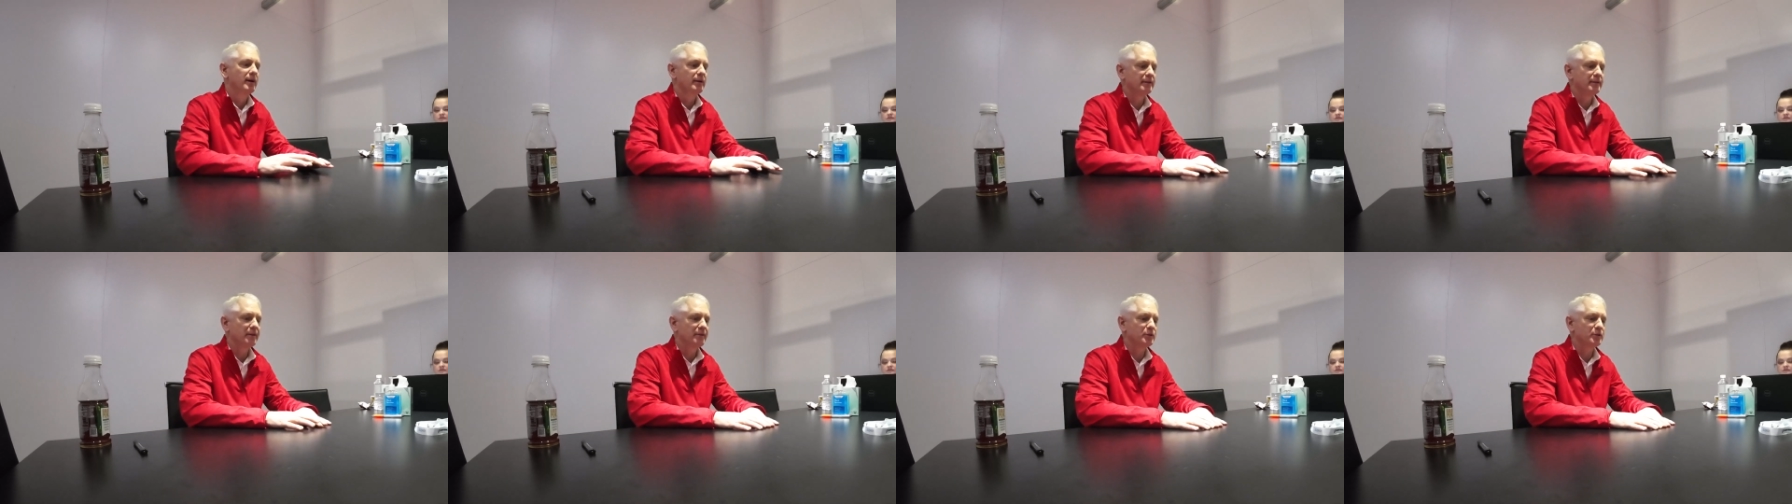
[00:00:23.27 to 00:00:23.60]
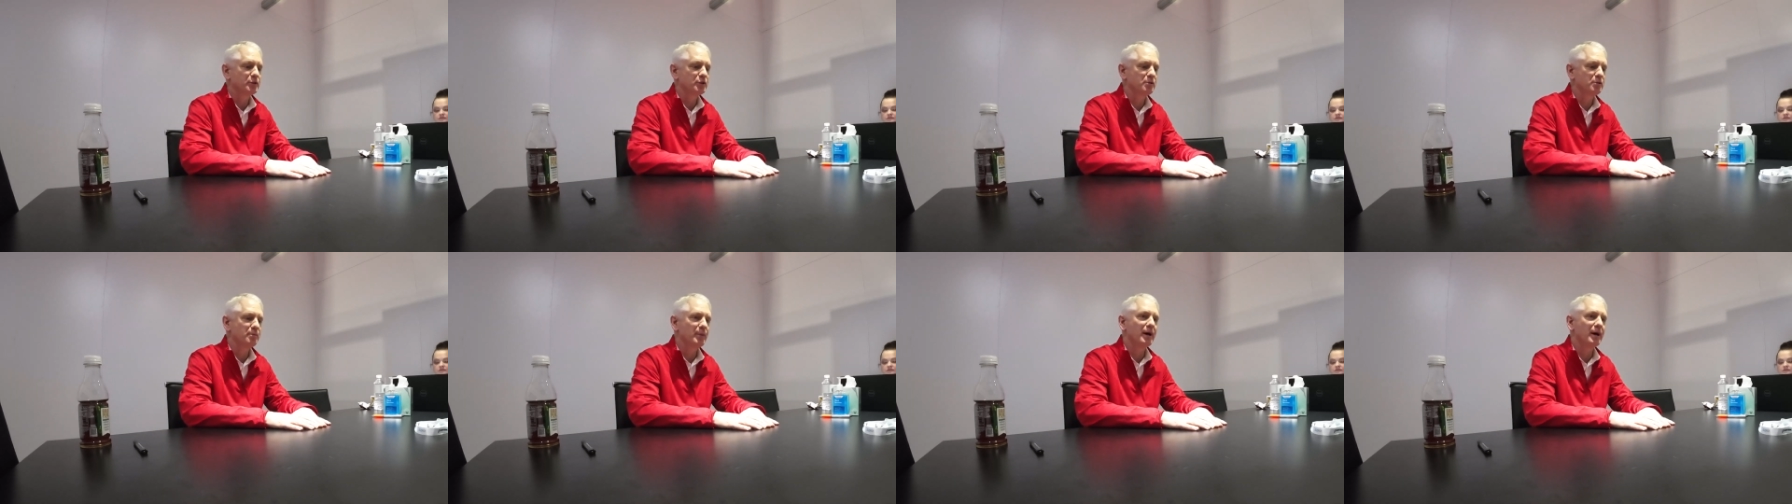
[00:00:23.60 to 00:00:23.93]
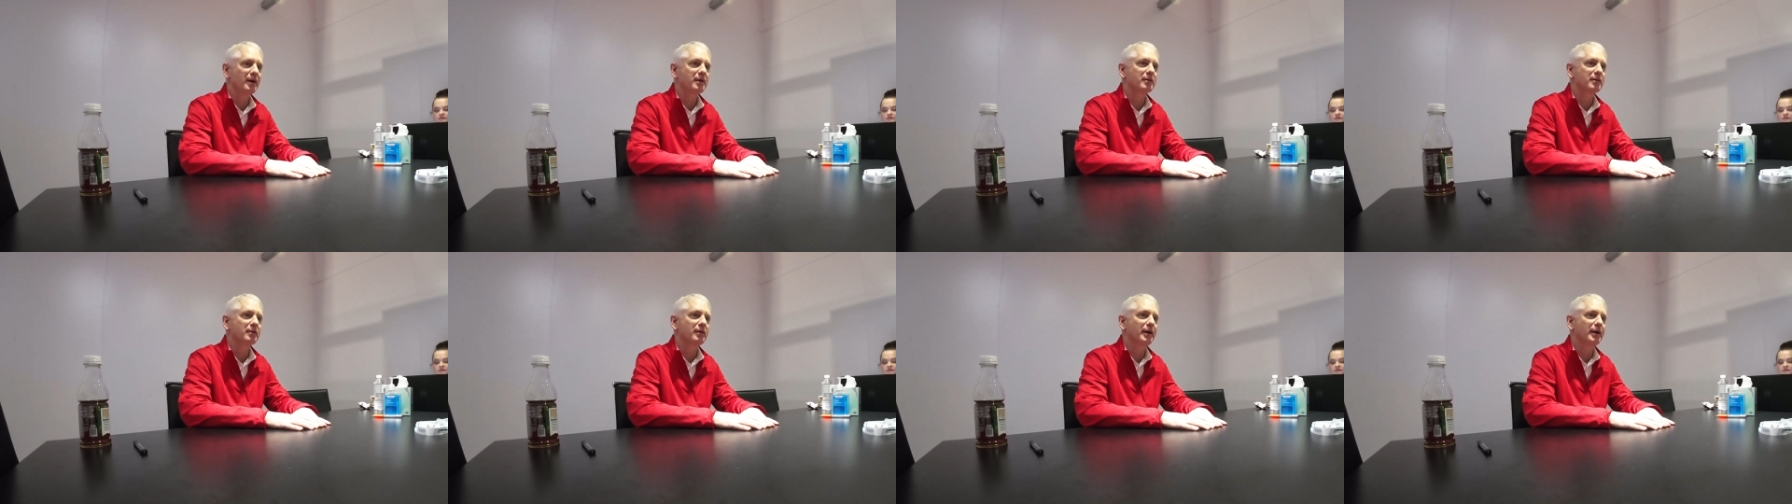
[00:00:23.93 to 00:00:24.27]
And then the
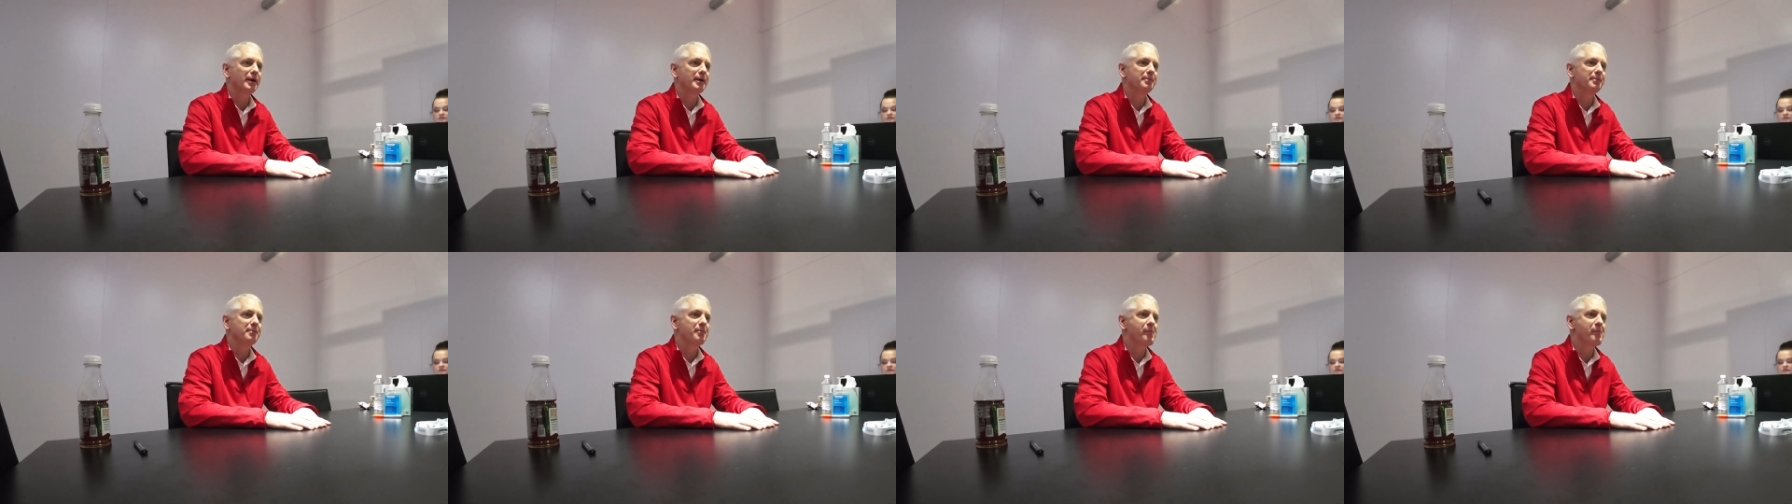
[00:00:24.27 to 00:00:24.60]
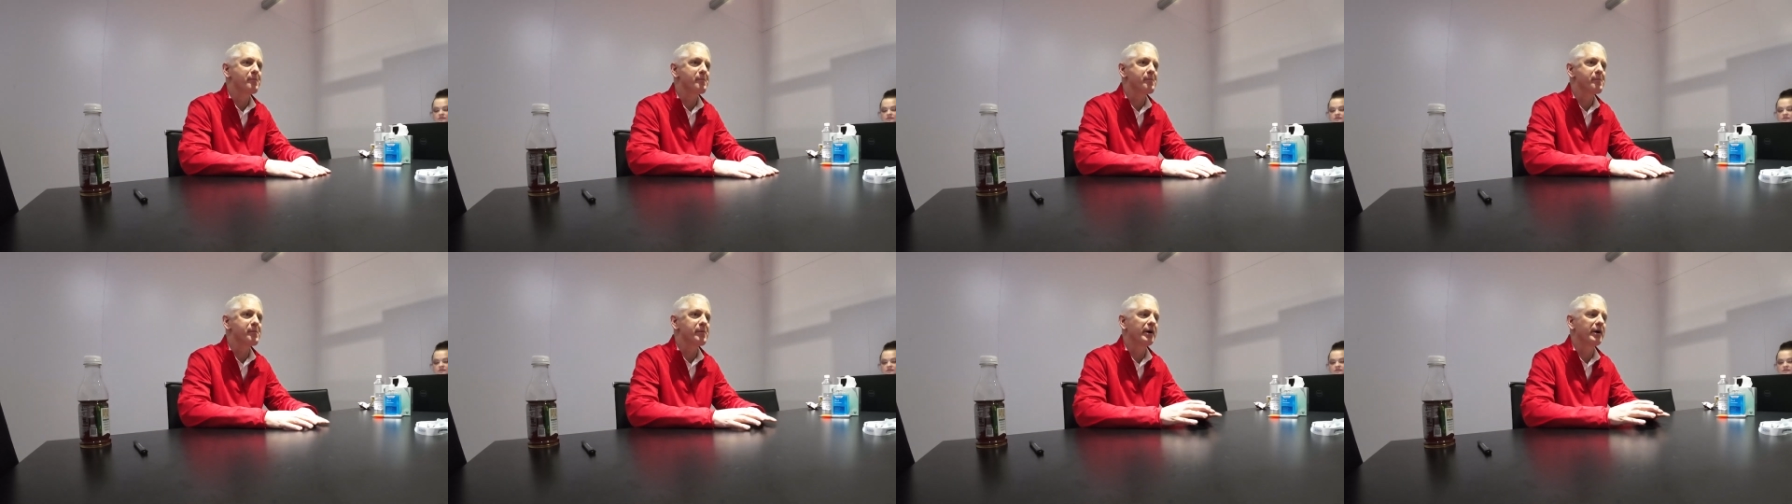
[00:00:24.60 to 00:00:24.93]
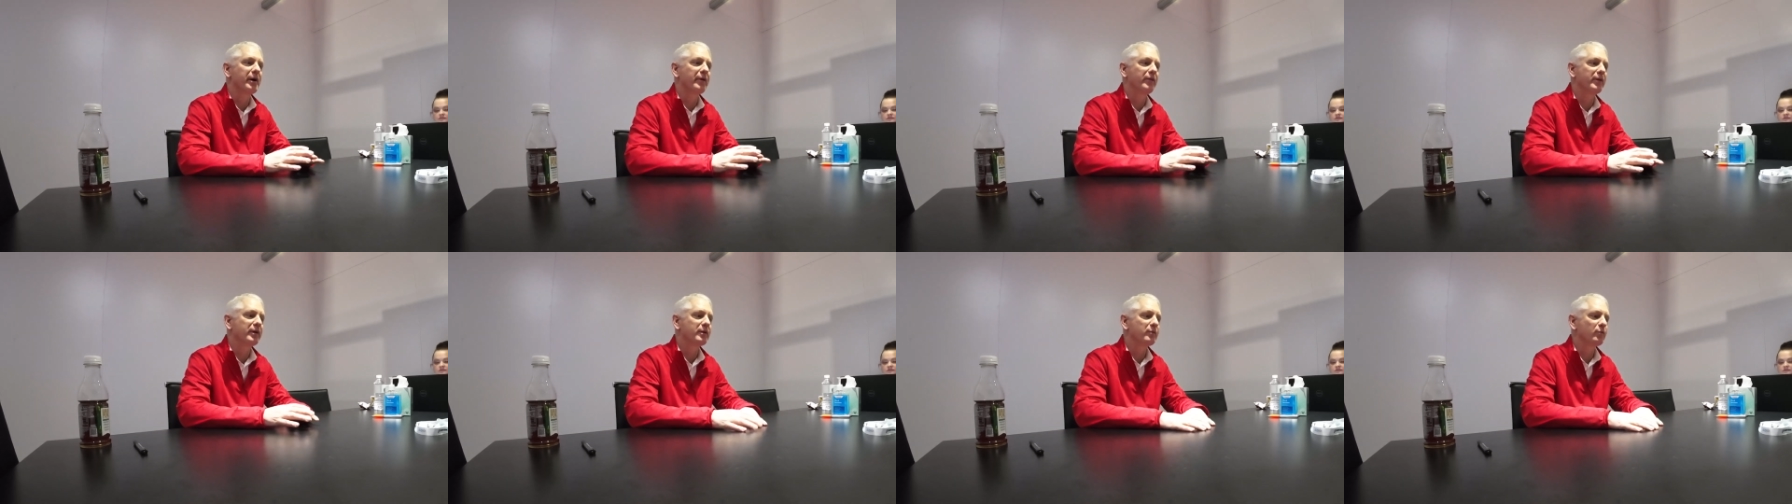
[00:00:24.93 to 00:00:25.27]
Schumacher line.
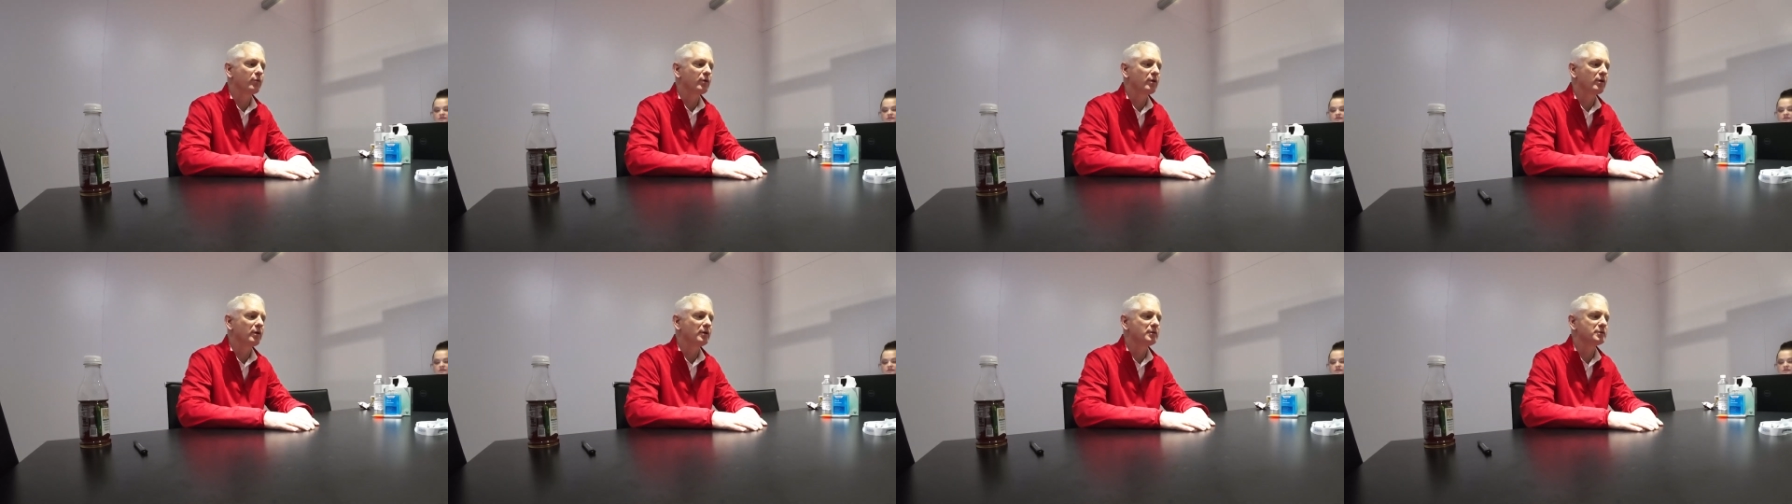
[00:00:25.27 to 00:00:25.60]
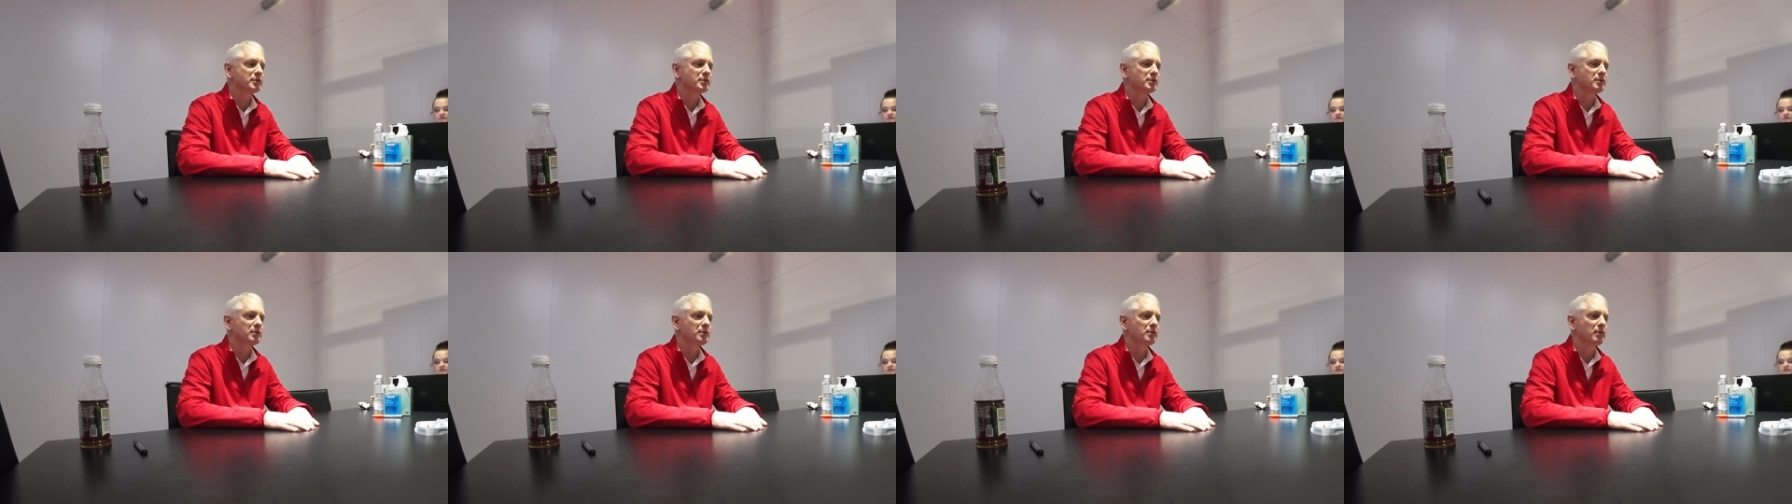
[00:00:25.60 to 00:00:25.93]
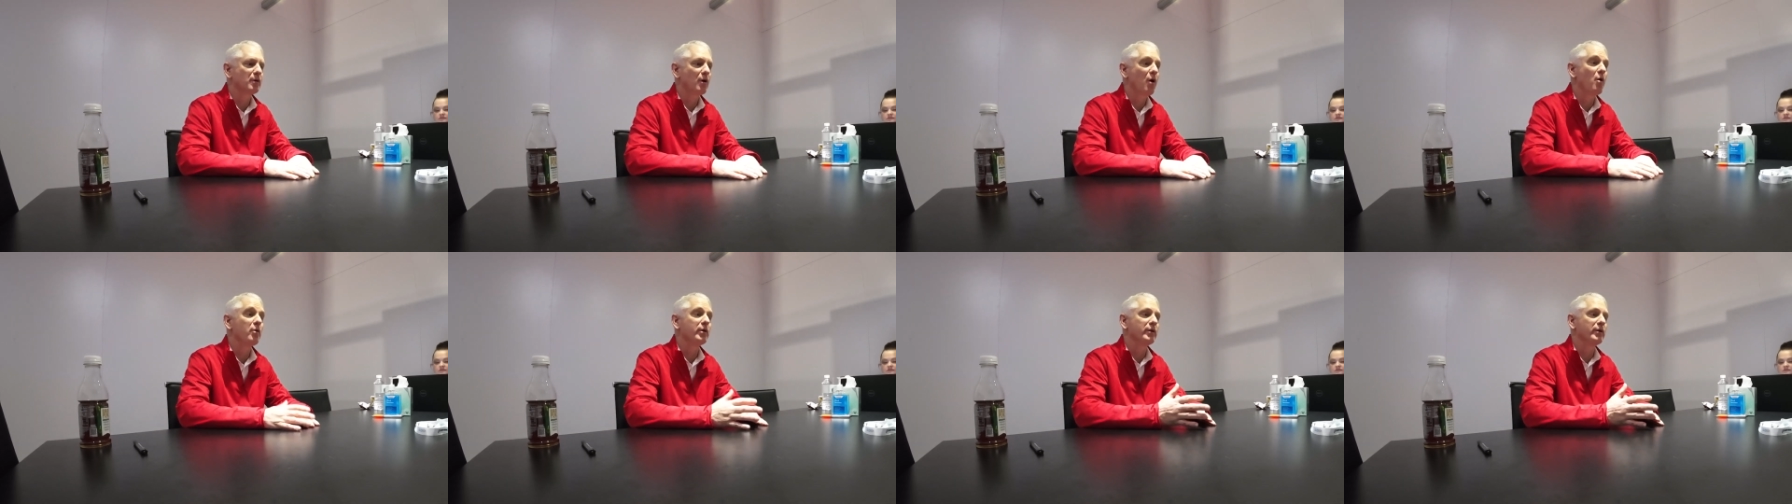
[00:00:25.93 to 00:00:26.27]
And then we're also,